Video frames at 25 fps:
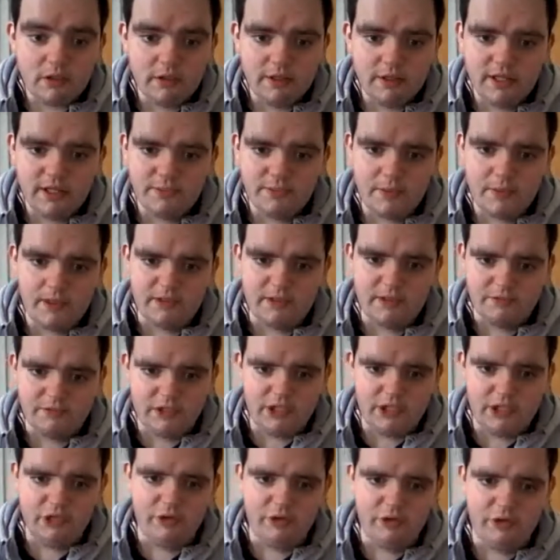part of the
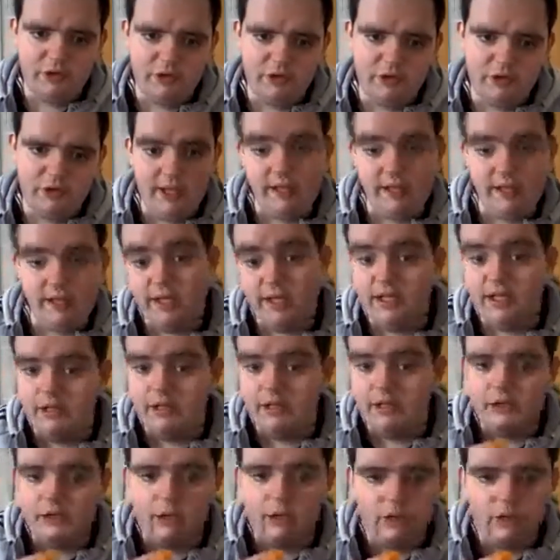UK, and
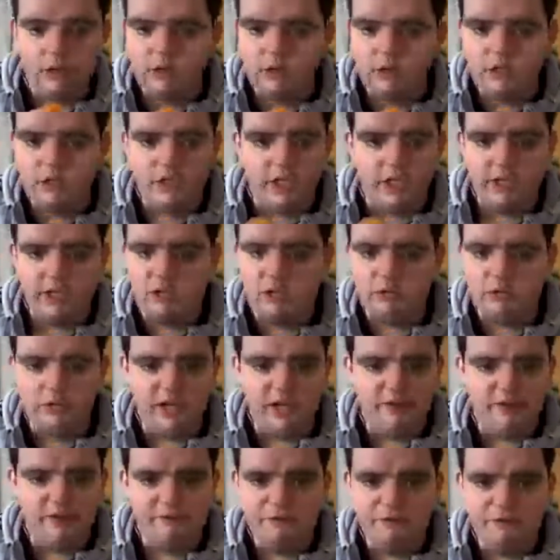they don't
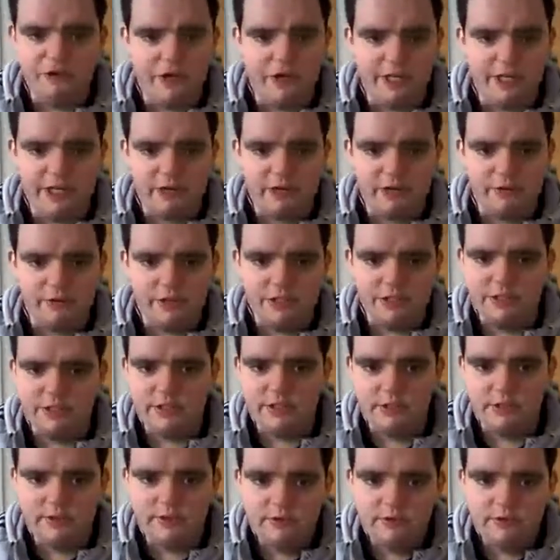have dry counties.